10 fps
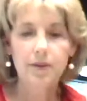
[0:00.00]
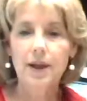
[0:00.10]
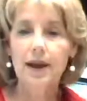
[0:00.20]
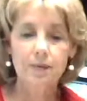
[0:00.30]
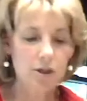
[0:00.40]

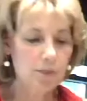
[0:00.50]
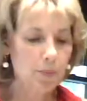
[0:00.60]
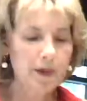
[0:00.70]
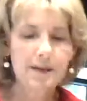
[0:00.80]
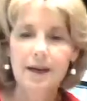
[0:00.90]
They just
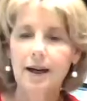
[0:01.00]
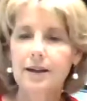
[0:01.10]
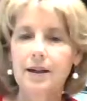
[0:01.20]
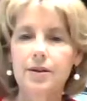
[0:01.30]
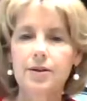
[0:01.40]
brings out
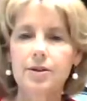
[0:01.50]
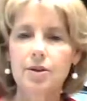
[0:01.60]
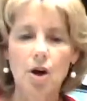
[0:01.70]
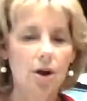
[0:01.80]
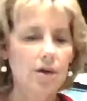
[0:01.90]

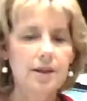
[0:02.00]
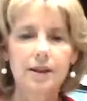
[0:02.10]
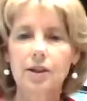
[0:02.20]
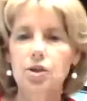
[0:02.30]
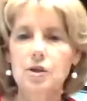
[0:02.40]
all the
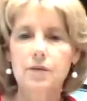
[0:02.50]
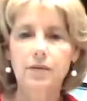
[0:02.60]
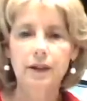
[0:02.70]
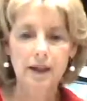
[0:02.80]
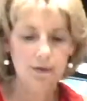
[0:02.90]
delicious
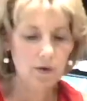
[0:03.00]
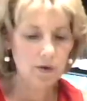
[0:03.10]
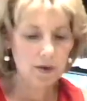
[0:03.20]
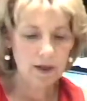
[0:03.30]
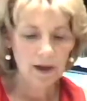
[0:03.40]

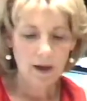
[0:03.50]
flavors.